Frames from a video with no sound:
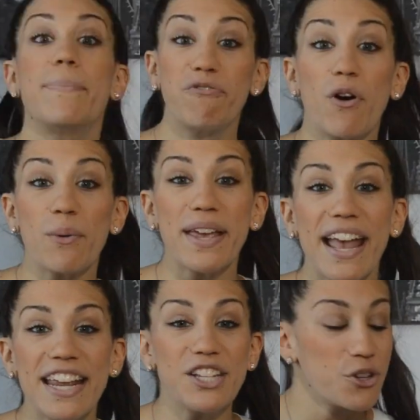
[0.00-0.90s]
Before we
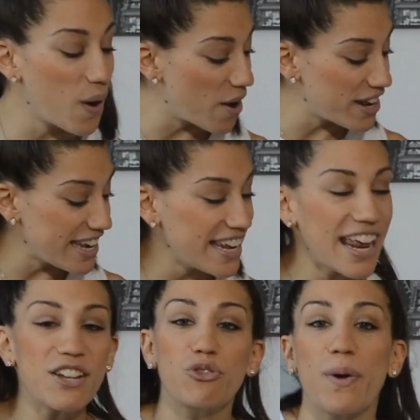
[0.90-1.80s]
get into how to eat
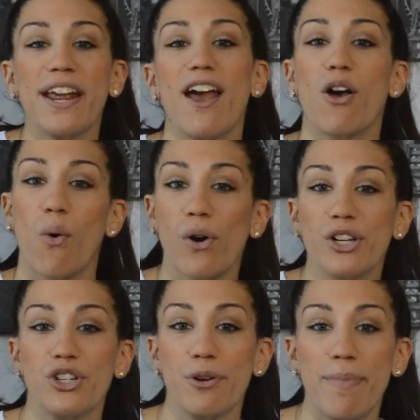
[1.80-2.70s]
and train
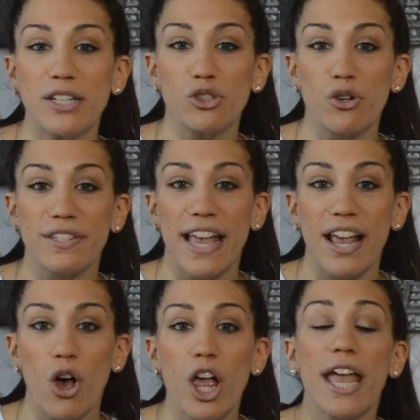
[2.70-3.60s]
according to your menstrual
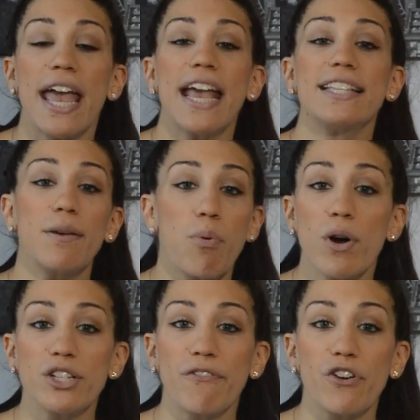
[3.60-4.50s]
cycle, it's
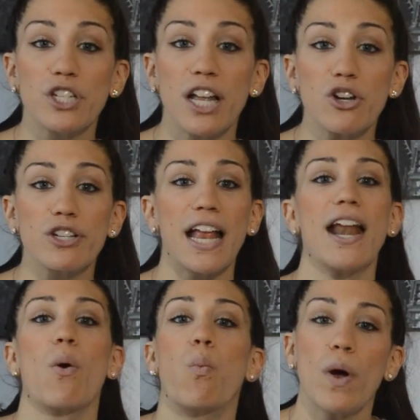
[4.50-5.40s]
important to first
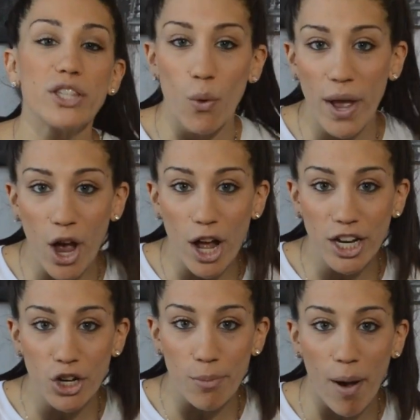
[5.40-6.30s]
understand what's going on
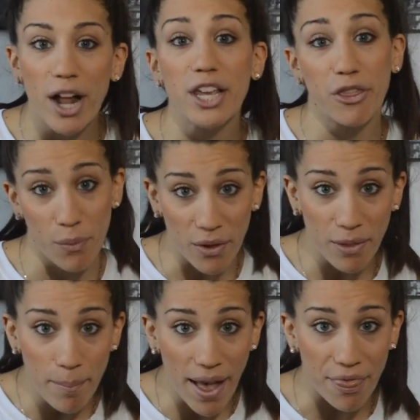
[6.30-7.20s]
in your body throughout
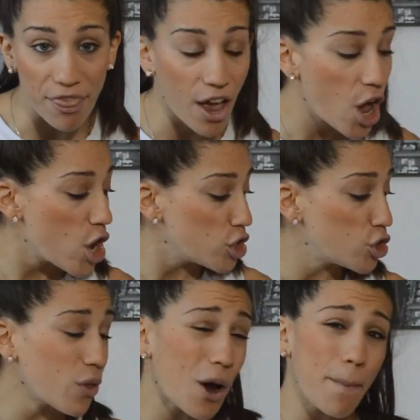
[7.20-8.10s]
the month.
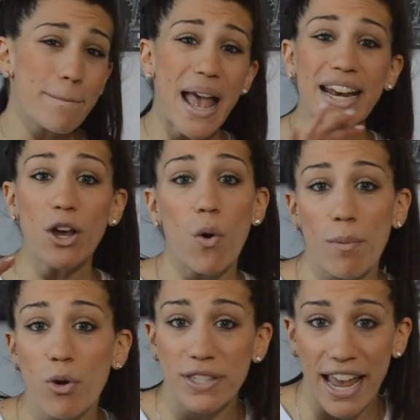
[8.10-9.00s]
So there are many
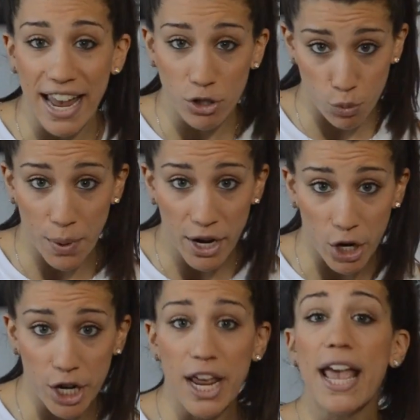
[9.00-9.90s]
hormones that get
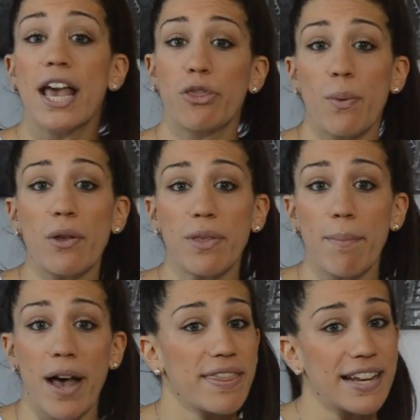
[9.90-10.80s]
triggered throughout the
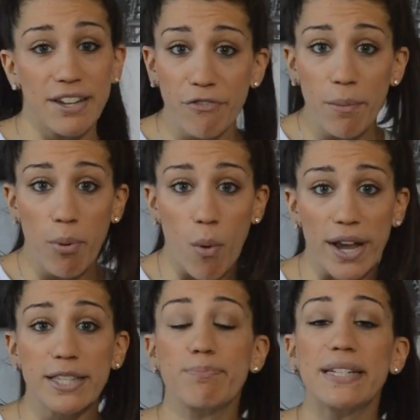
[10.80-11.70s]
month at different
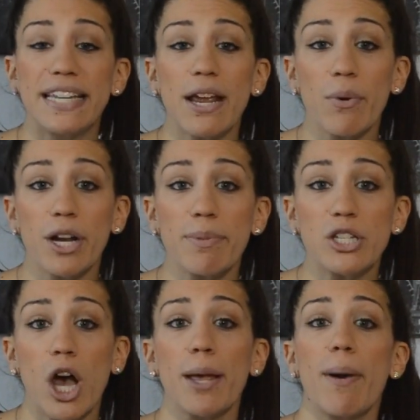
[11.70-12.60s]
points, but today we're going to be
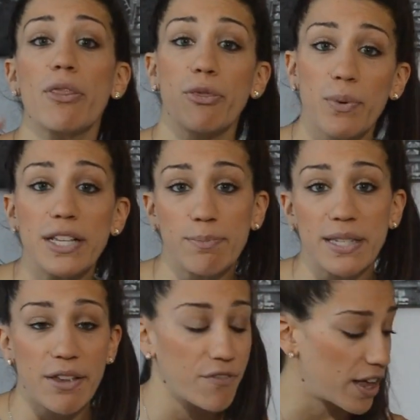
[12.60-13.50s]
talking about 3
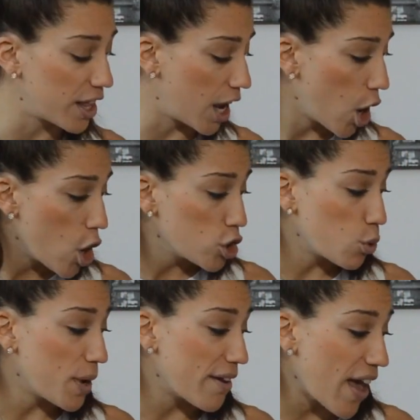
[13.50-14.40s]
specifically.
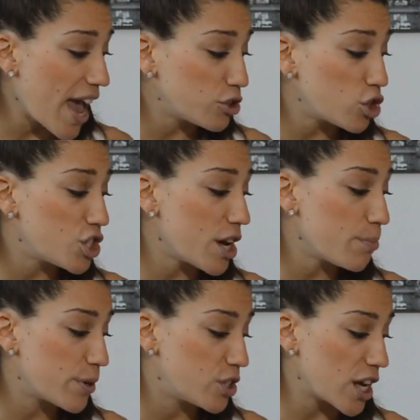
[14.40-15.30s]
So we have estrogen,
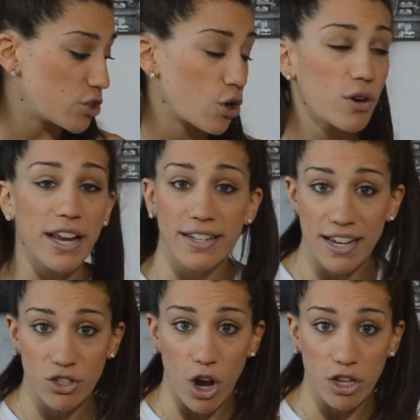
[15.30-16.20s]
progesterone, and
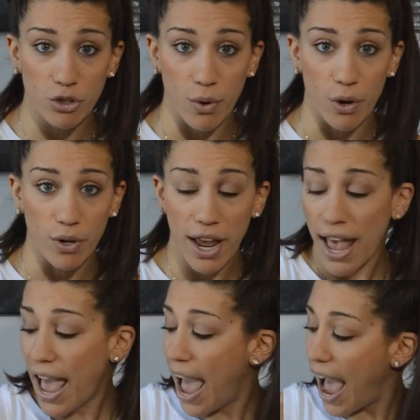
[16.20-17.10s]
testosterone.
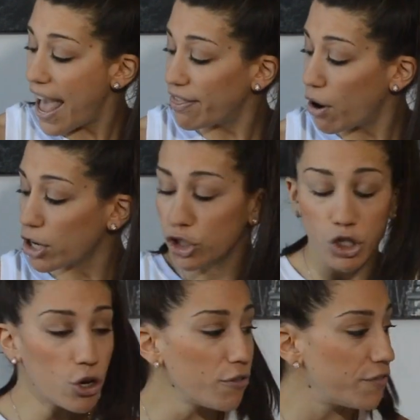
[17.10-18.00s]
And there are
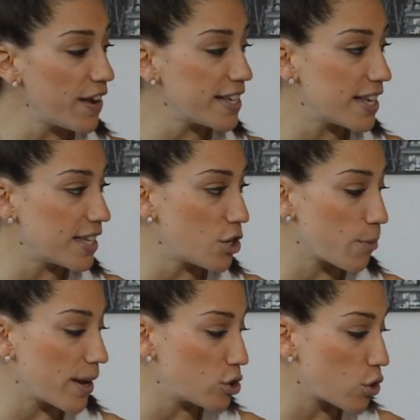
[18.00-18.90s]
2 phases in your
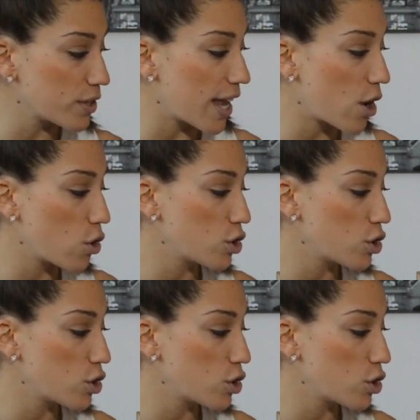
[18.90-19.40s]
menstrual cycle.